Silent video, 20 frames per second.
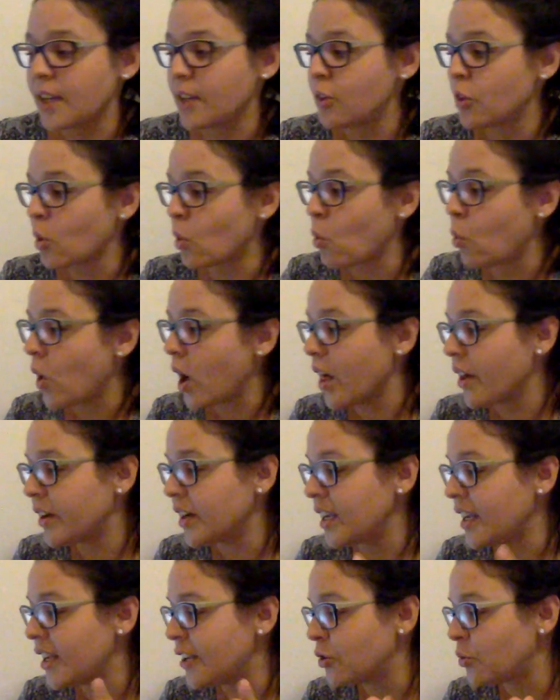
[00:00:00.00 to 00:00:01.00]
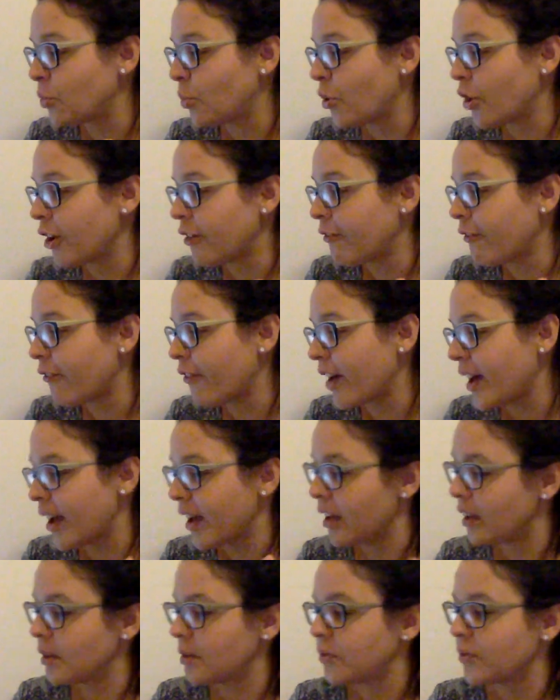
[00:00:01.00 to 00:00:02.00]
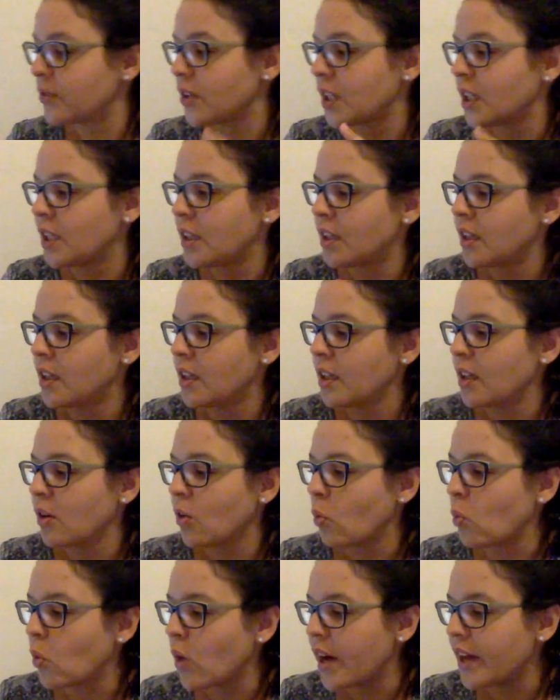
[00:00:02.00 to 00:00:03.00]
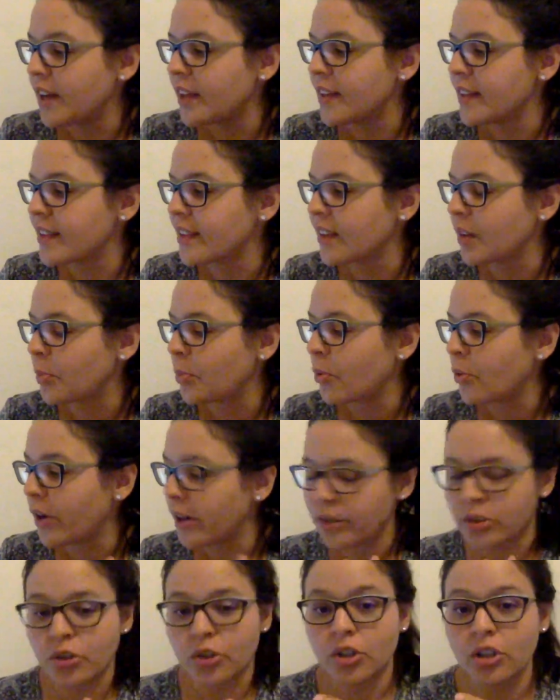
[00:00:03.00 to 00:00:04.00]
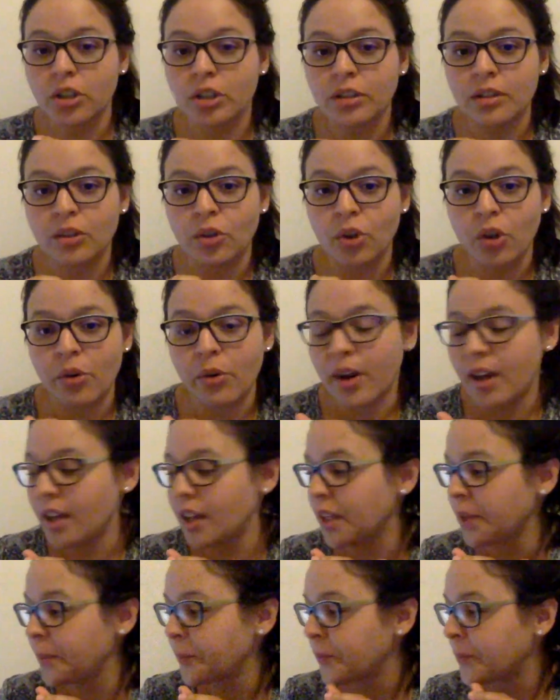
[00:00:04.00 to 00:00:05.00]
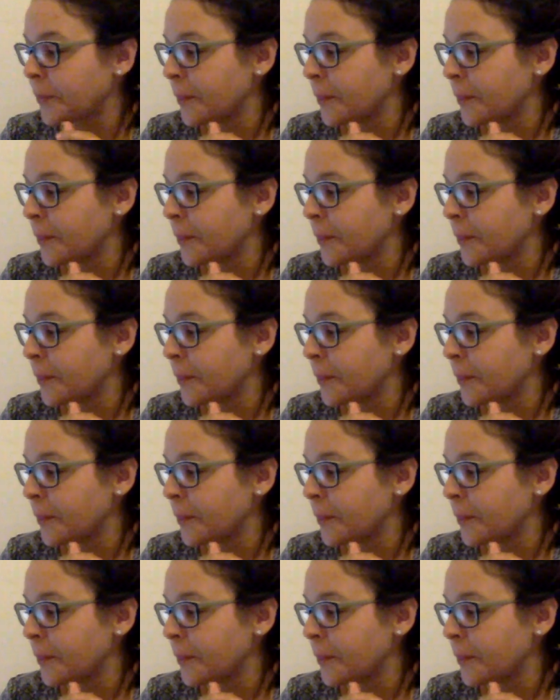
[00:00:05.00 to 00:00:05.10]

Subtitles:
and the quality is 0.5, what is the pressure, all right?